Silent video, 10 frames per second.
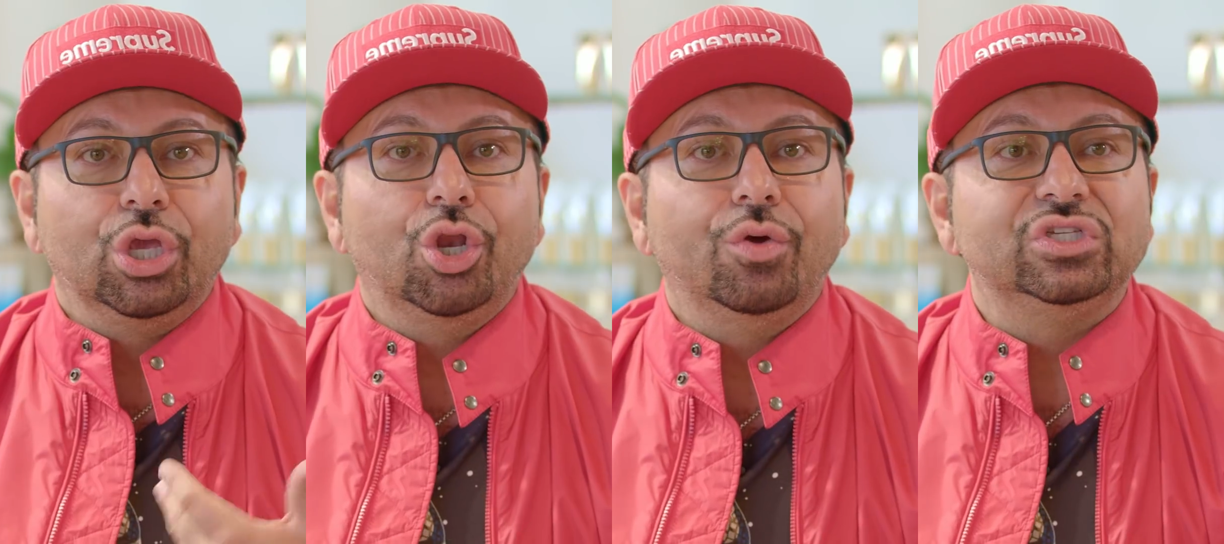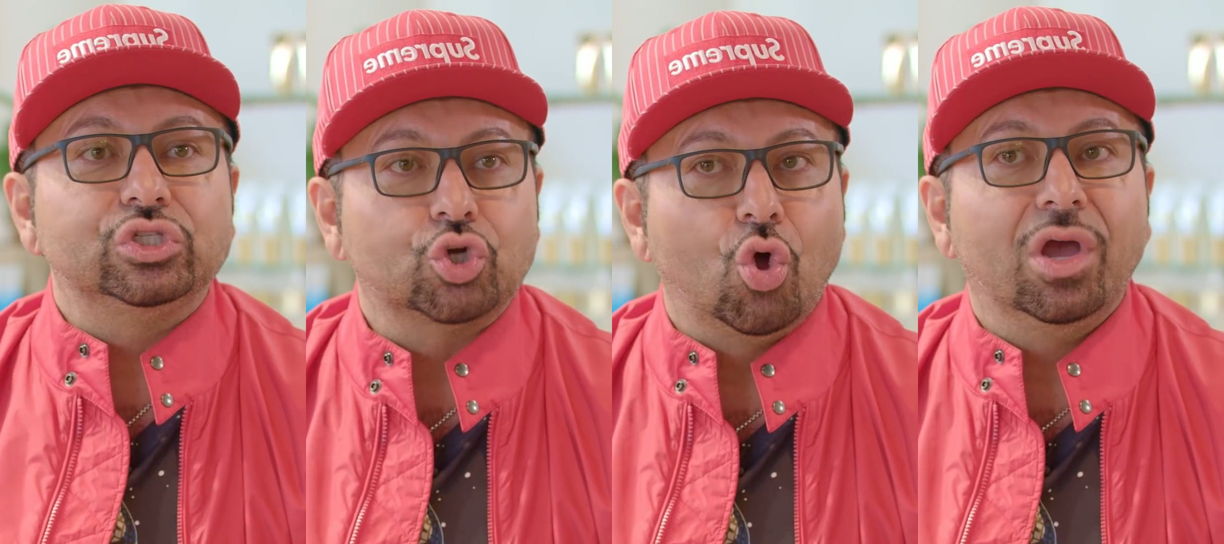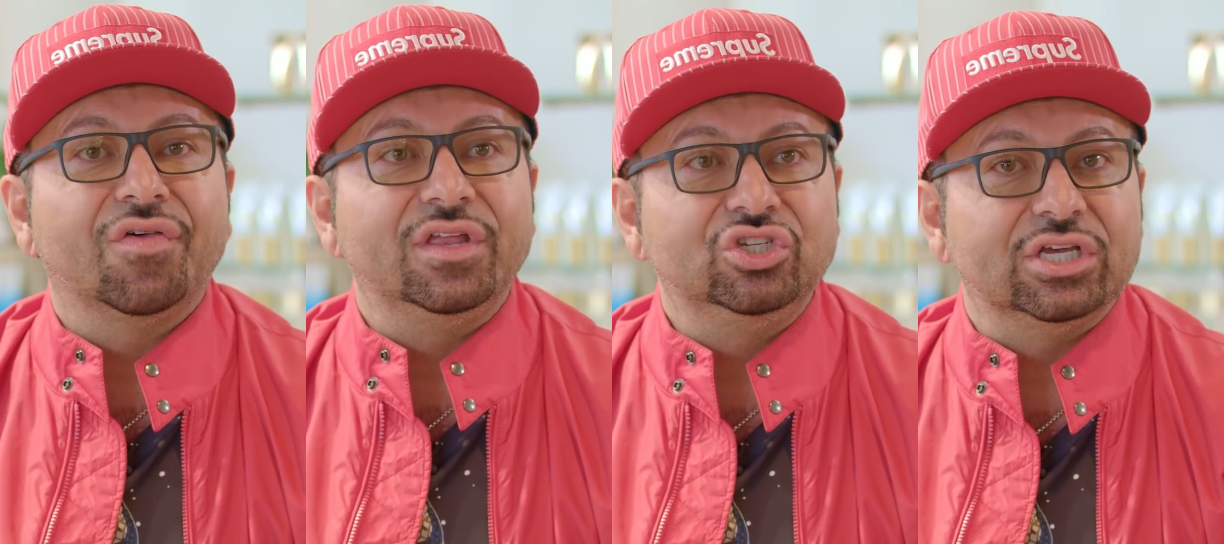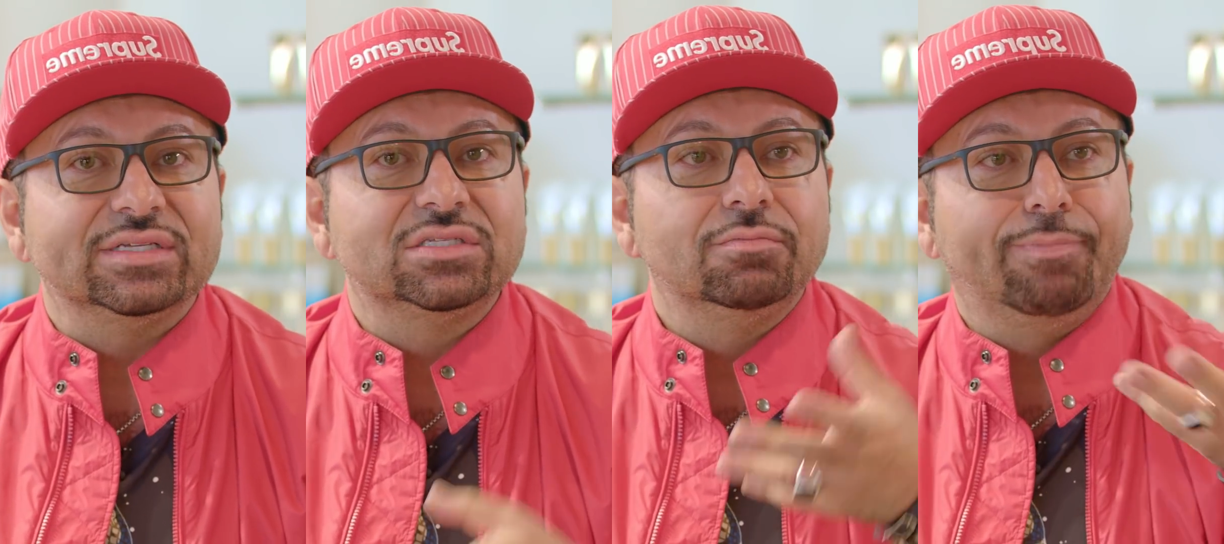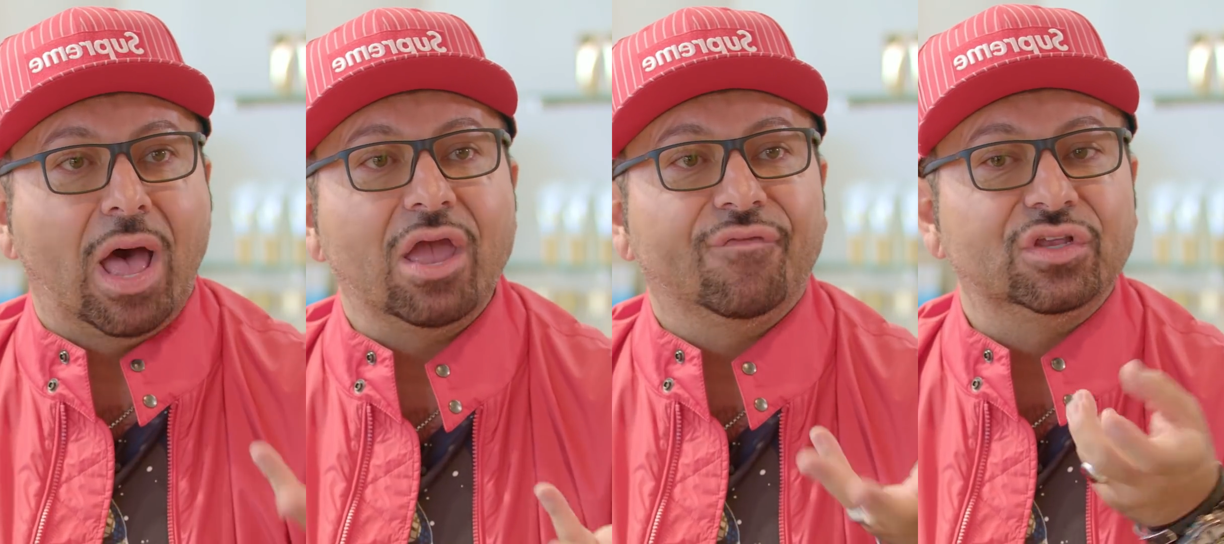is stronger than just
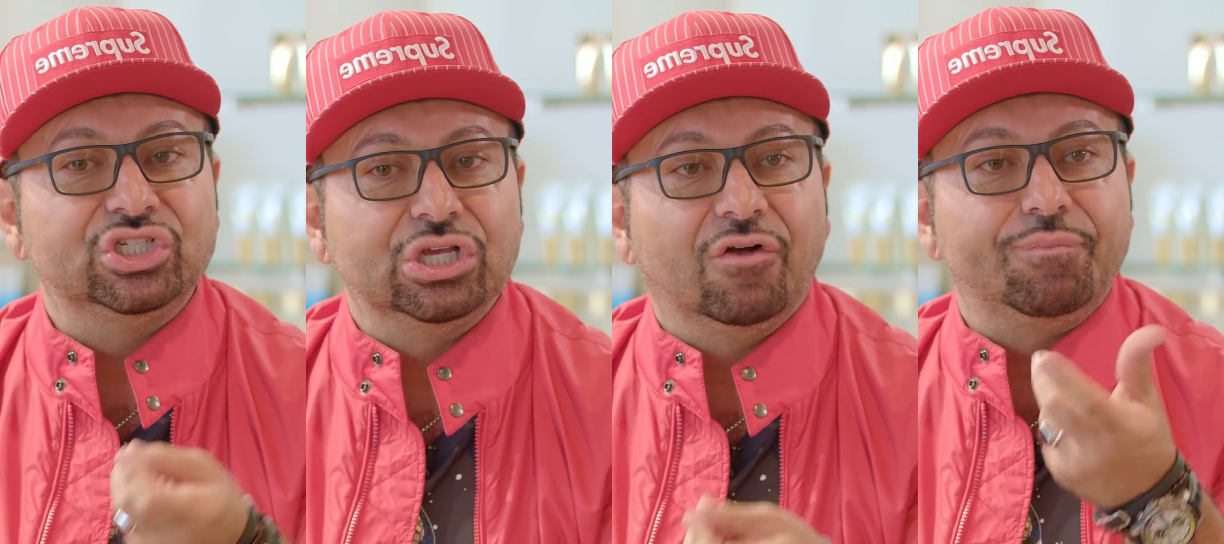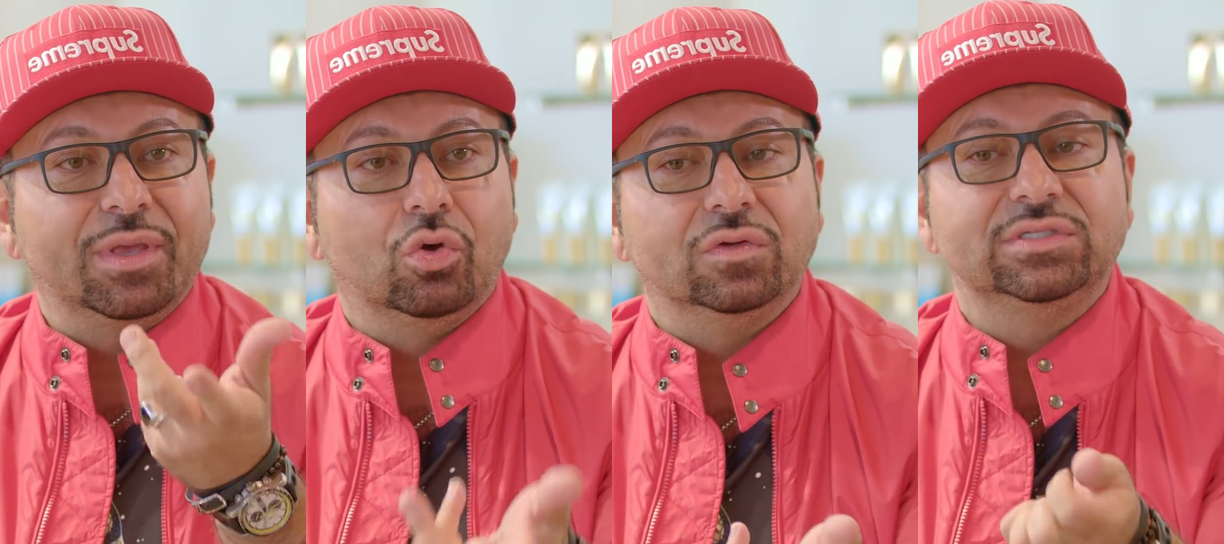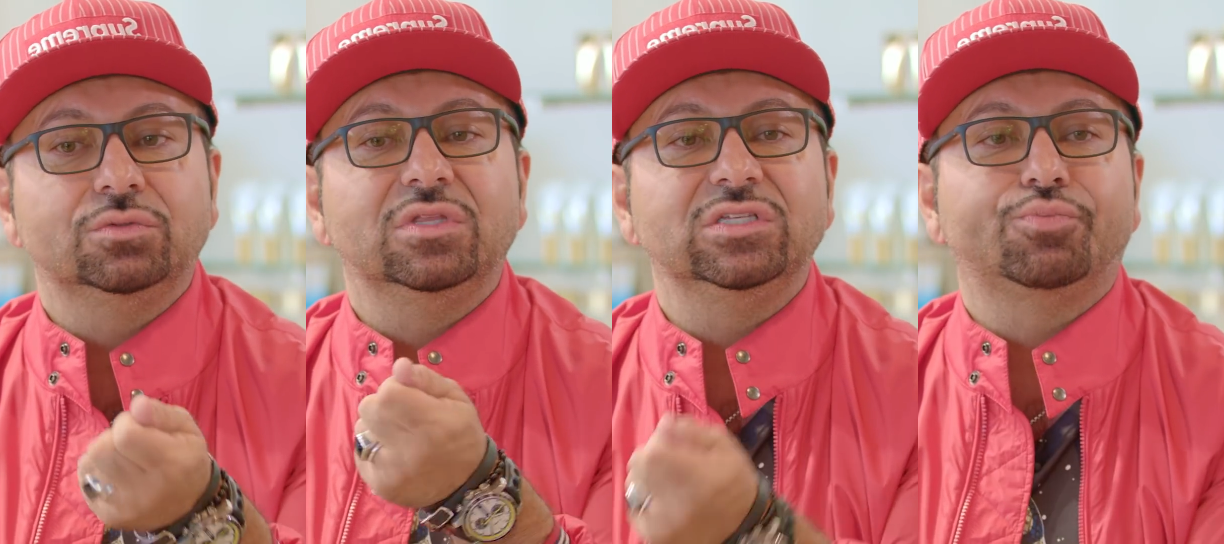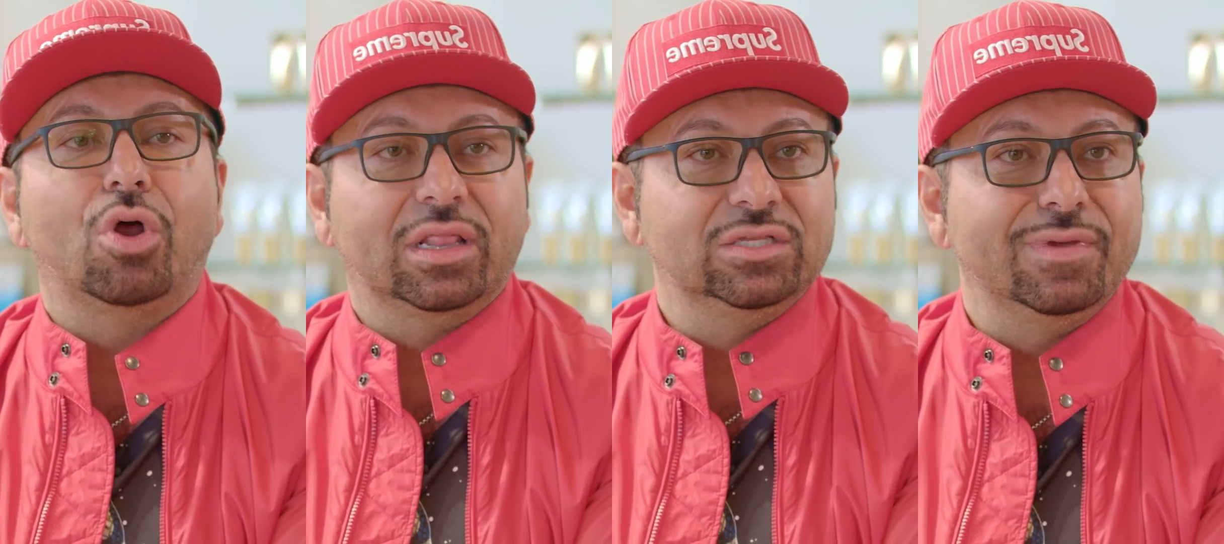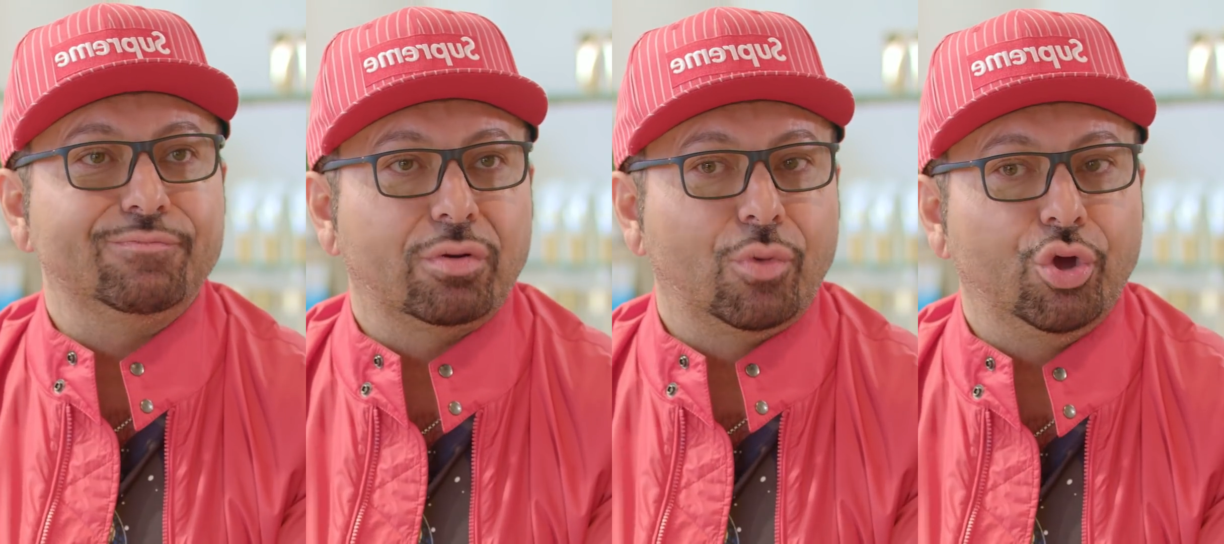buy off the shelf because this product has been
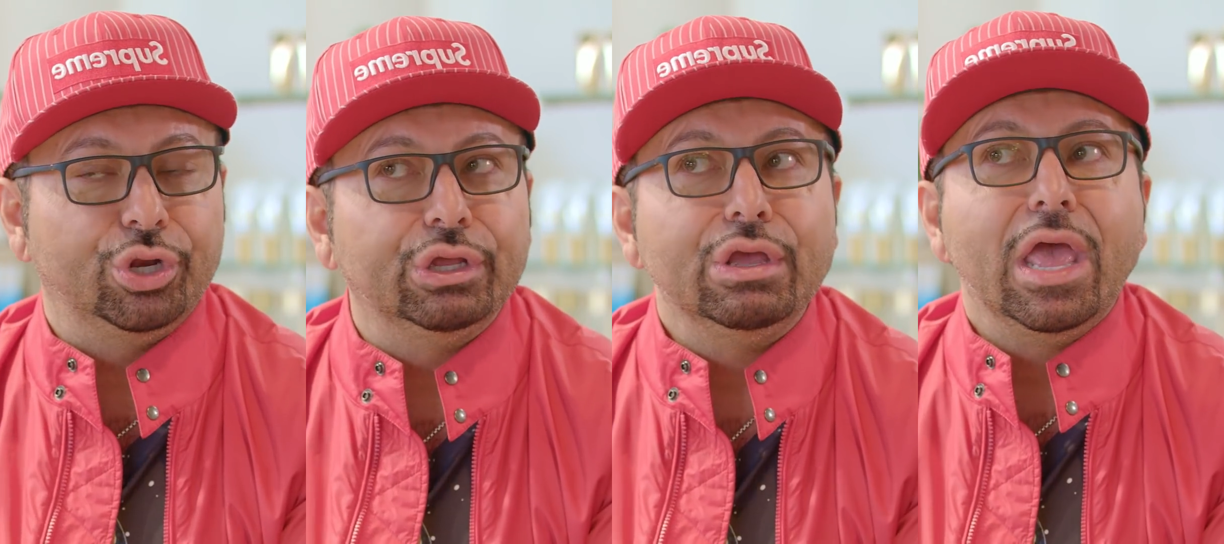promoted.